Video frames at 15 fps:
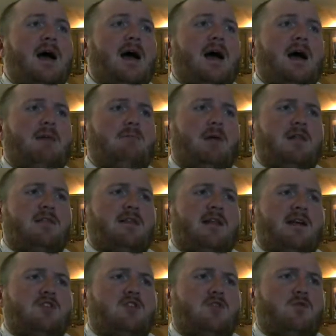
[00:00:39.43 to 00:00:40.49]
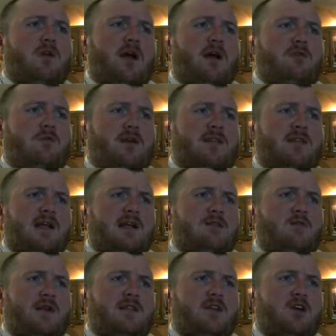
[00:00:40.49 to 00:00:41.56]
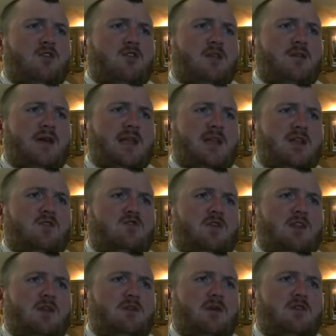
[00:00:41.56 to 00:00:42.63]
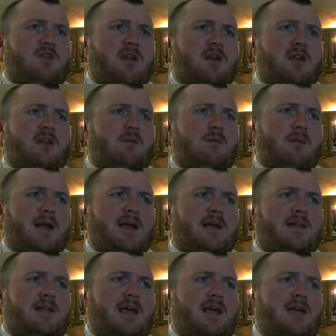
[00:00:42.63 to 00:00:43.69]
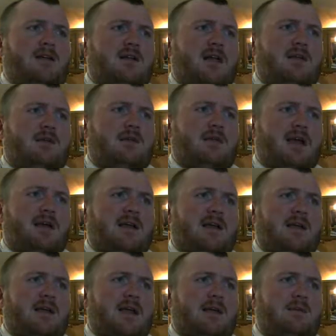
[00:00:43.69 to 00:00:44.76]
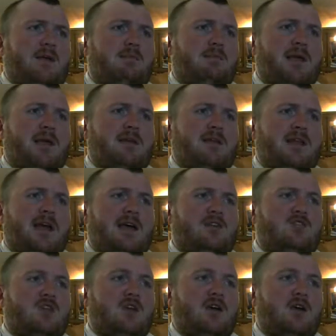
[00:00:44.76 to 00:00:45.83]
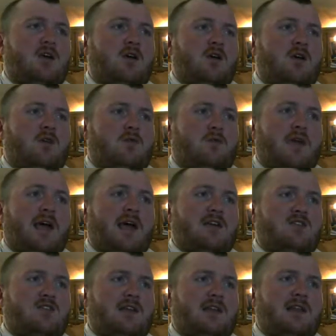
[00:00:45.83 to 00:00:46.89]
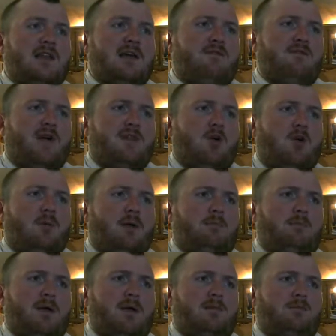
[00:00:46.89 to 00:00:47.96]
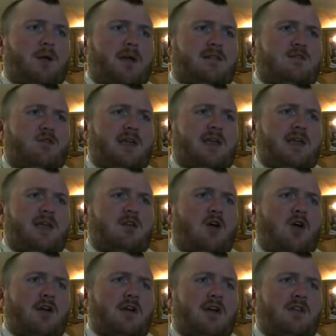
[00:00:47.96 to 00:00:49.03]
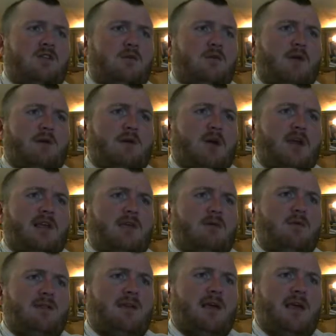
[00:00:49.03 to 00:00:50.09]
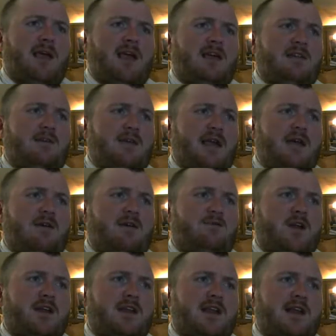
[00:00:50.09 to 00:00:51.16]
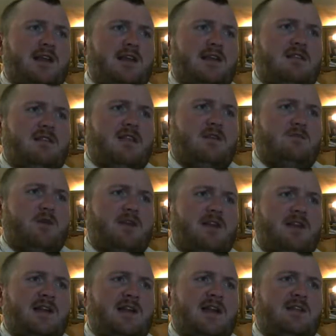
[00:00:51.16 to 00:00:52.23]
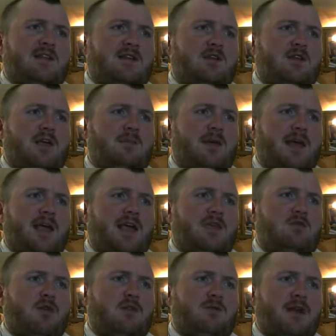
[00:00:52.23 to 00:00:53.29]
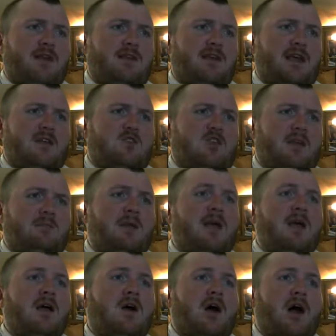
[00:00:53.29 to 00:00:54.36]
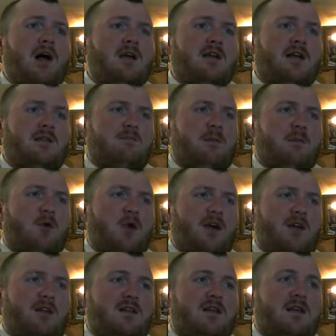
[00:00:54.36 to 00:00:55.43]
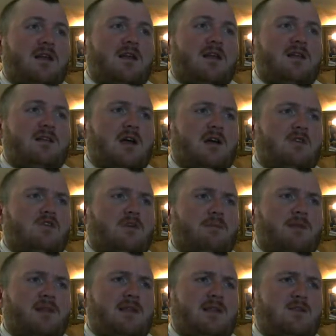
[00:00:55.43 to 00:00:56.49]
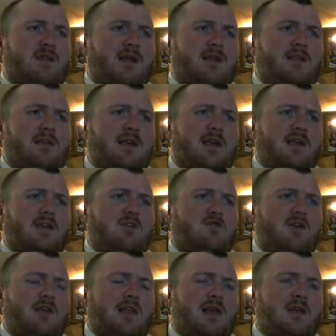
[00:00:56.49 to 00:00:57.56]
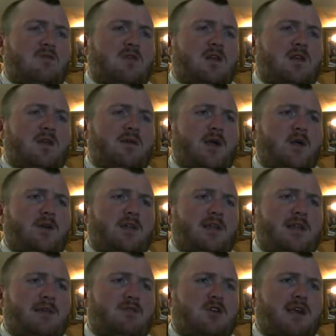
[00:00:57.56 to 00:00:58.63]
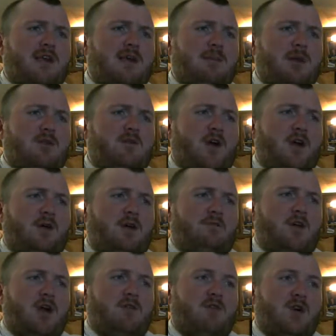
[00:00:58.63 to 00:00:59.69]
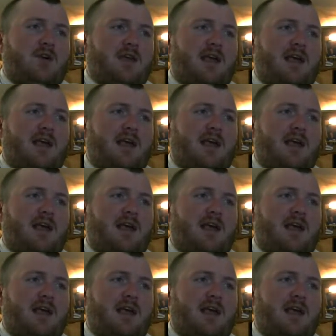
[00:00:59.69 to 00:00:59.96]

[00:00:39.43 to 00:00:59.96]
A multinational crowd was down in winter, celebrated the 20th restaurant of a diplomatic enclave of Dhaka, the capital of Bangladesh. Reaction to the death of Nobel Peace Prize laureate and Holocaust survivor Elie Wiesel, age 7, Alfred at night, his death was announced Saturday by Israel's Yad Vashem Holocaust Memorial. Donald Trump on Saturday deleted a tweet of critical of Hillary Clinton after he came under fire for evoking